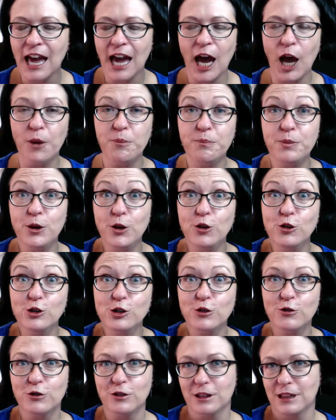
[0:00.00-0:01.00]
our
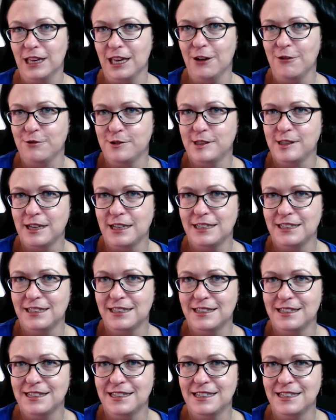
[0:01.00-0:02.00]
beautiful if
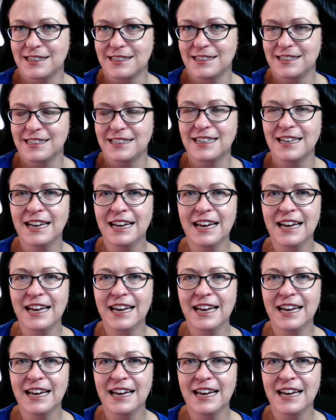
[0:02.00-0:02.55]
sentences.